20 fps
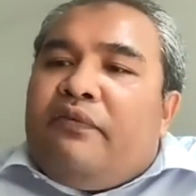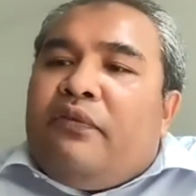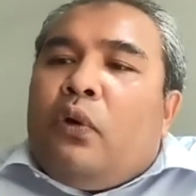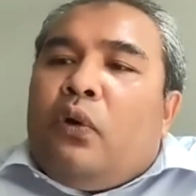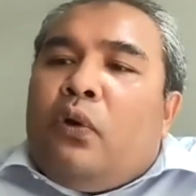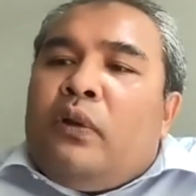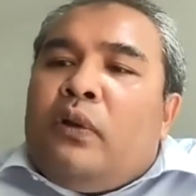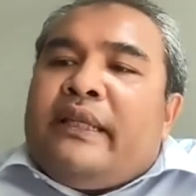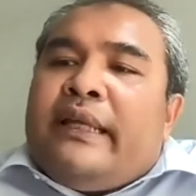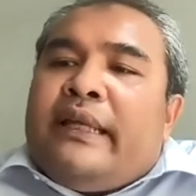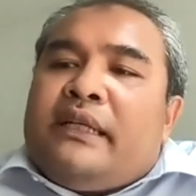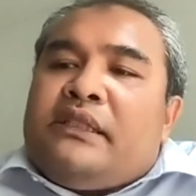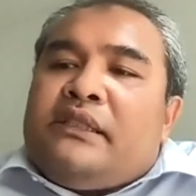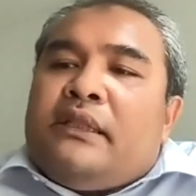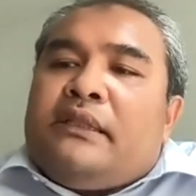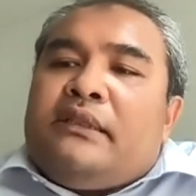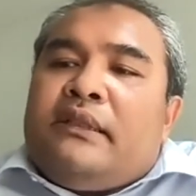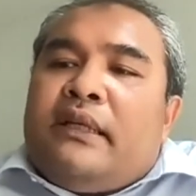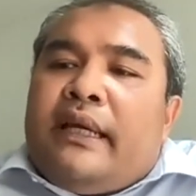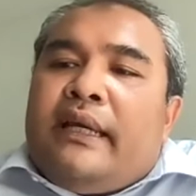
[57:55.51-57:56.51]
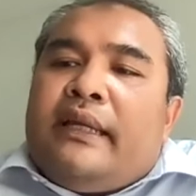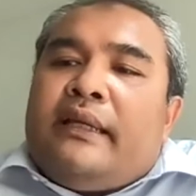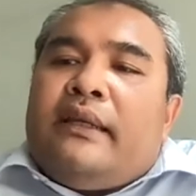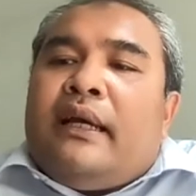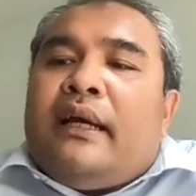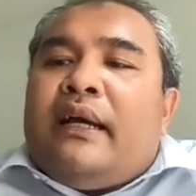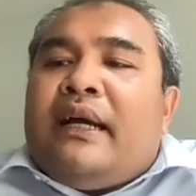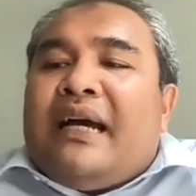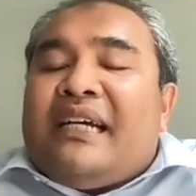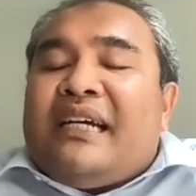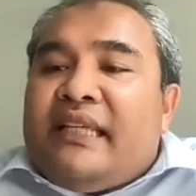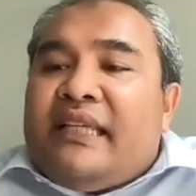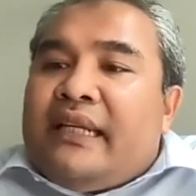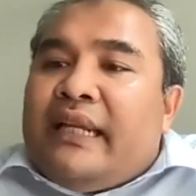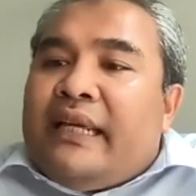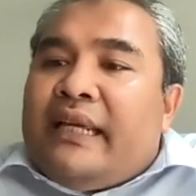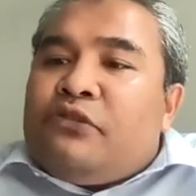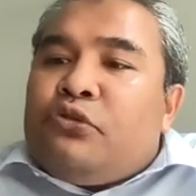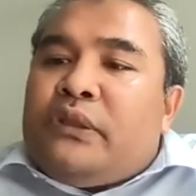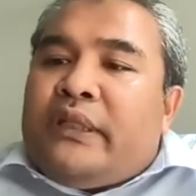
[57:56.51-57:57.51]
For all the action that
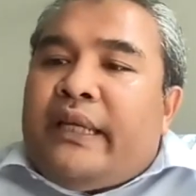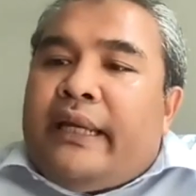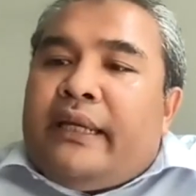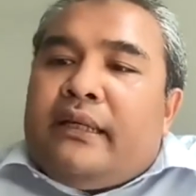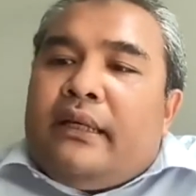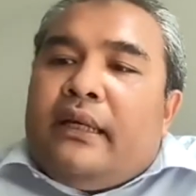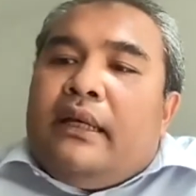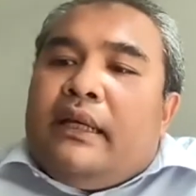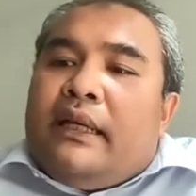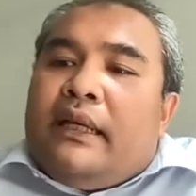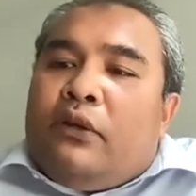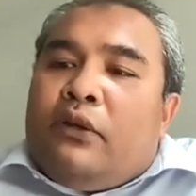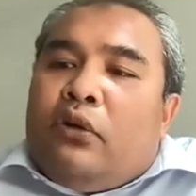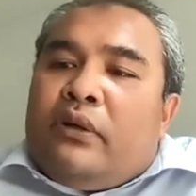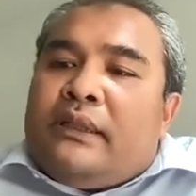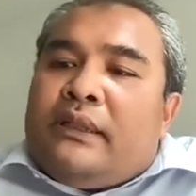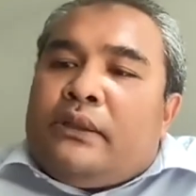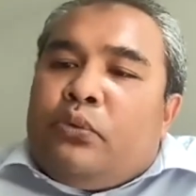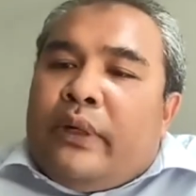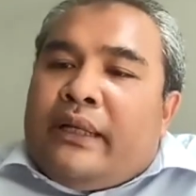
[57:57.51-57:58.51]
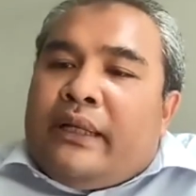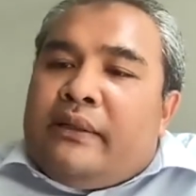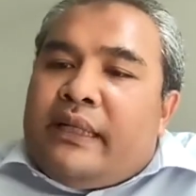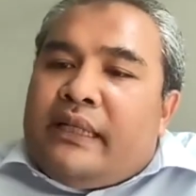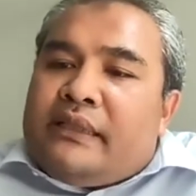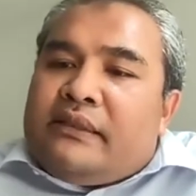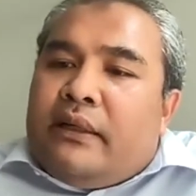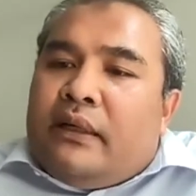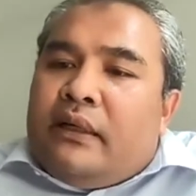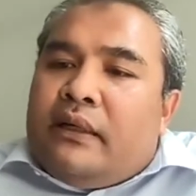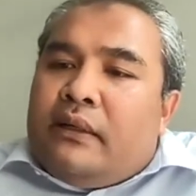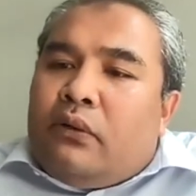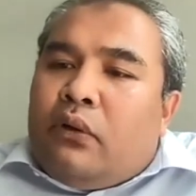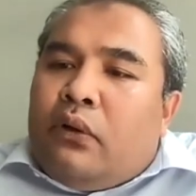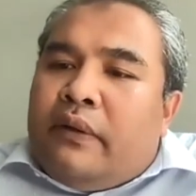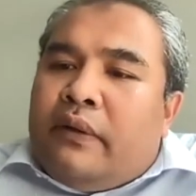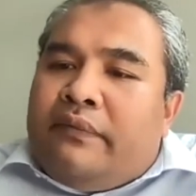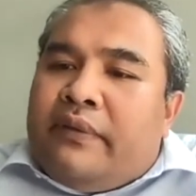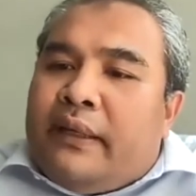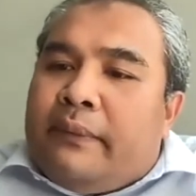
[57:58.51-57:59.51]
ASEAN has to take in order to address
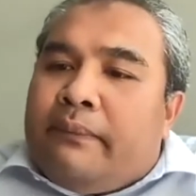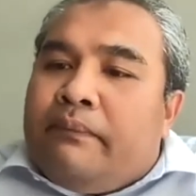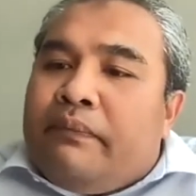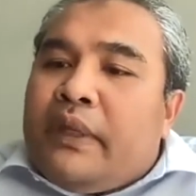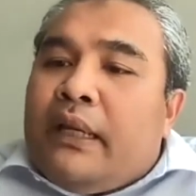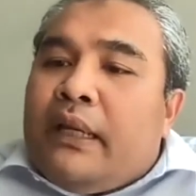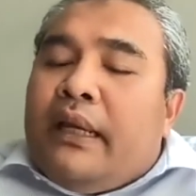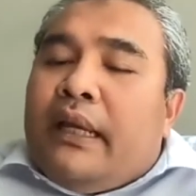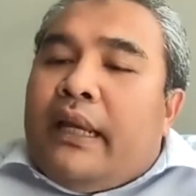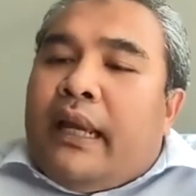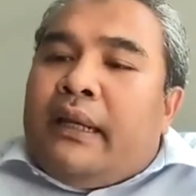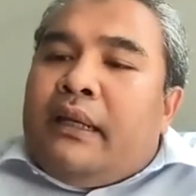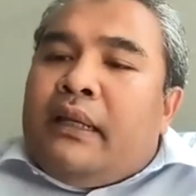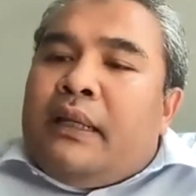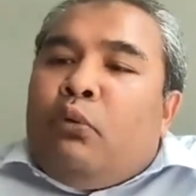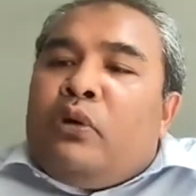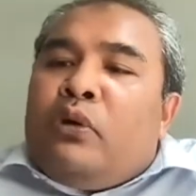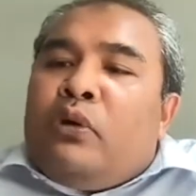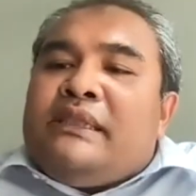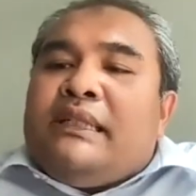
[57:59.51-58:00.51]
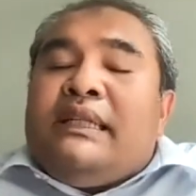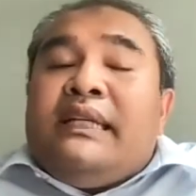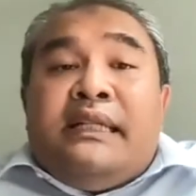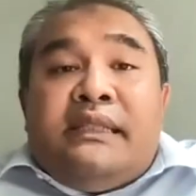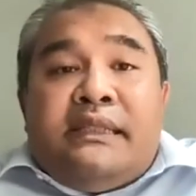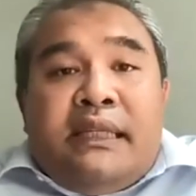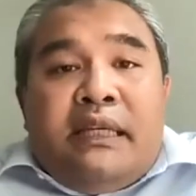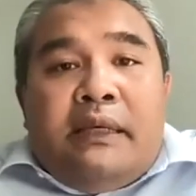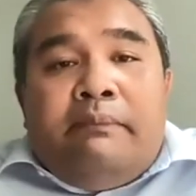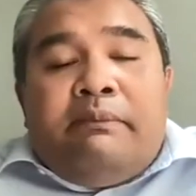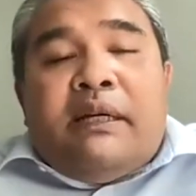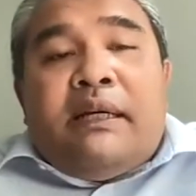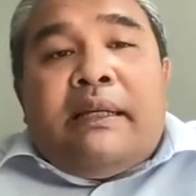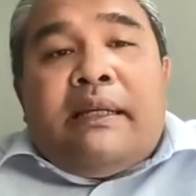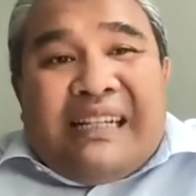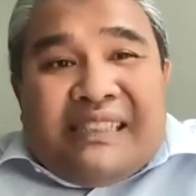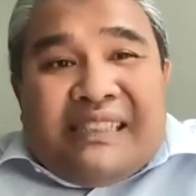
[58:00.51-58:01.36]
all of them. And it wasn't easy, but